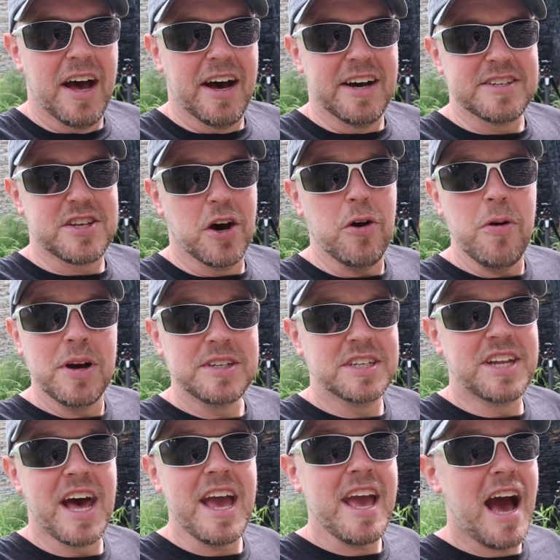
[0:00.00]
Uh, so
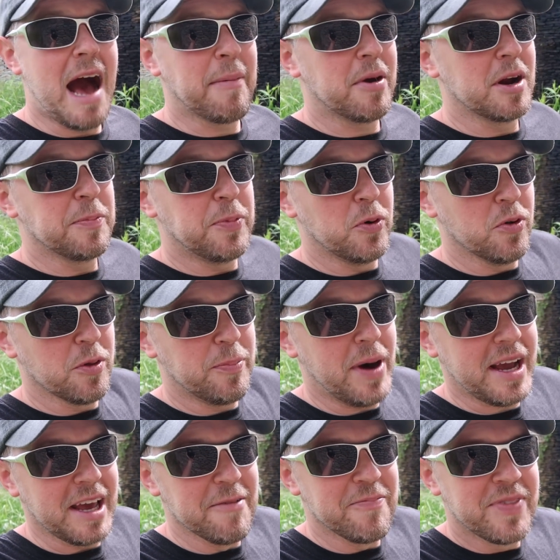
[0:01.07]
today I'm going to pull the
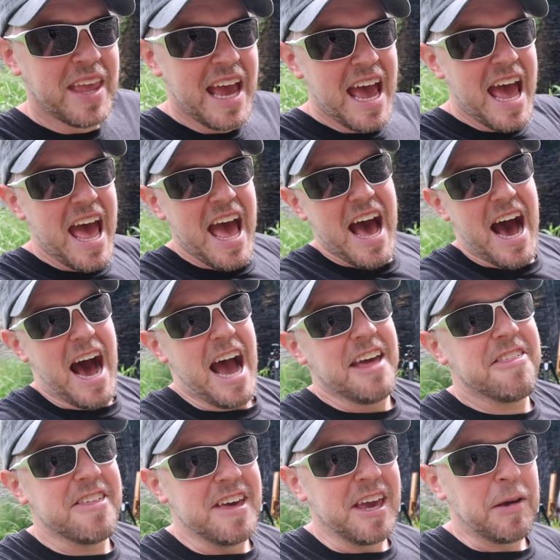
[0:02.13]
bucket.
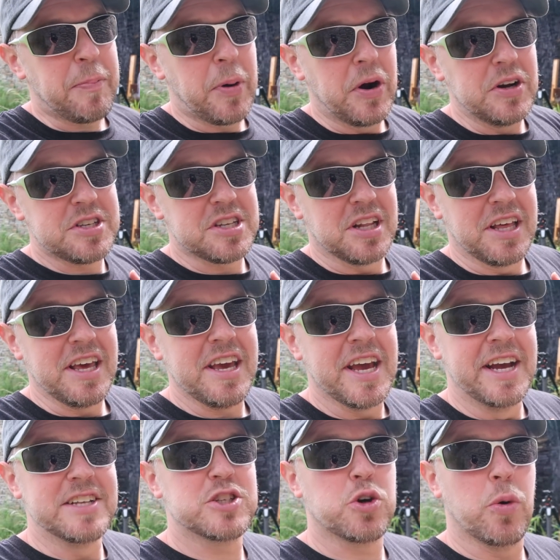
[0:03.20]
I think personally
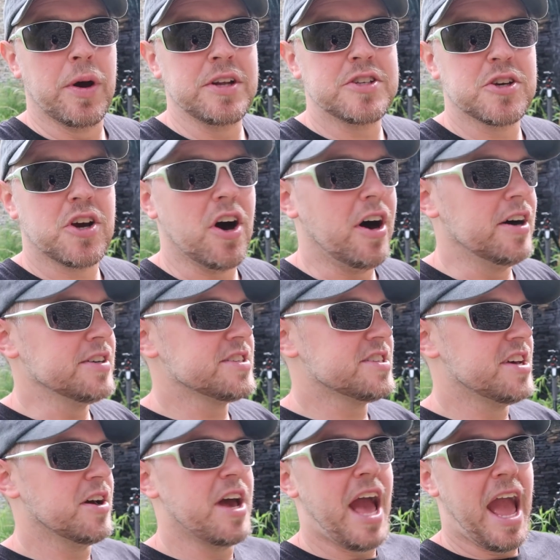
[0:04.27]
it's going to cause
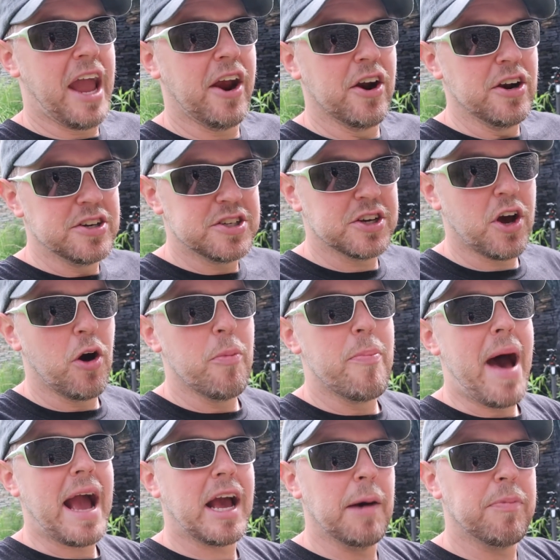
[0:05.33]
air to go
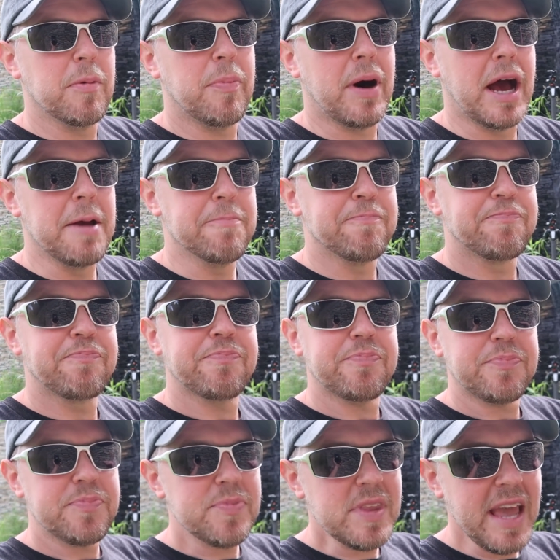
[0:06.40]
back up the pipe
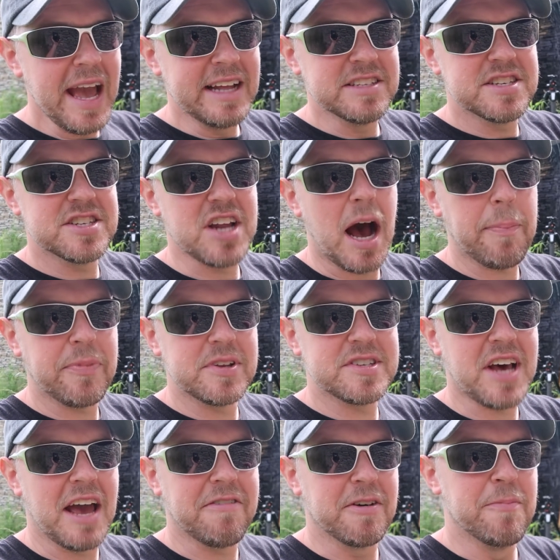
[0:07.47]
and stop the
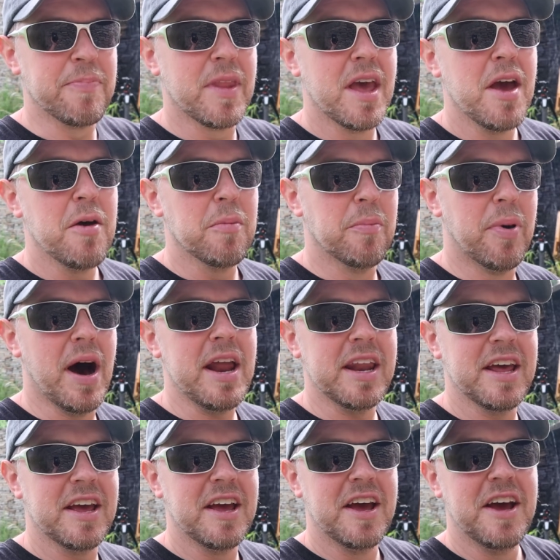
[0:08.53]
siphon, but
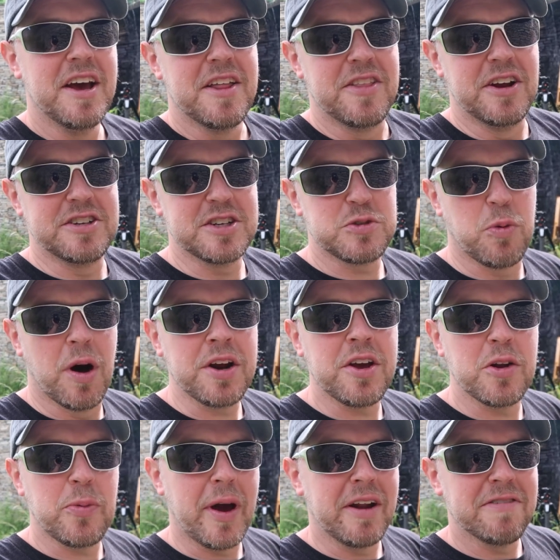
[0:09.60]
there's just
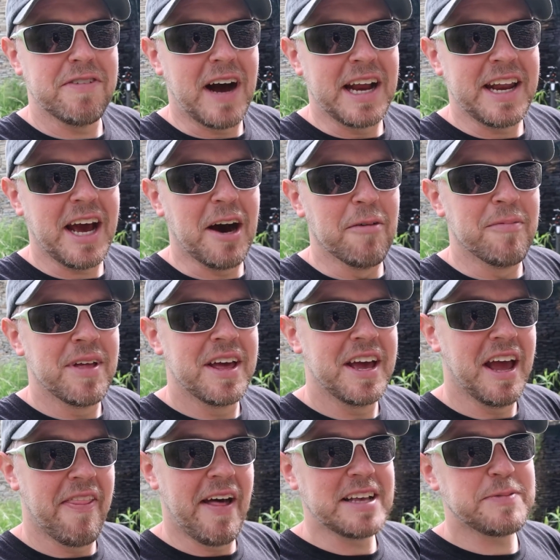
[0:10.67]
one good way to find out,
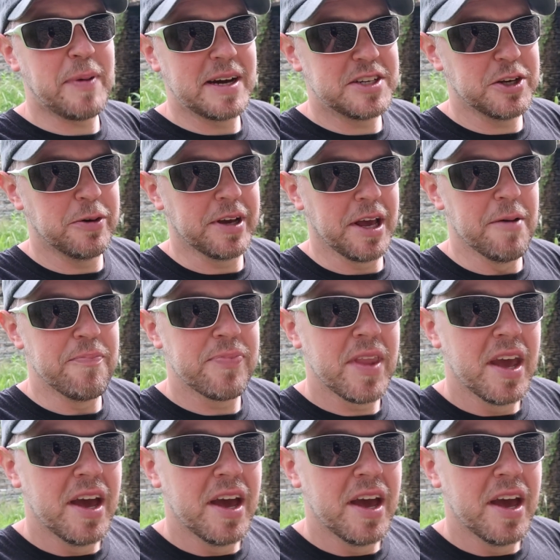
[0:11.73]
and that's by doing it.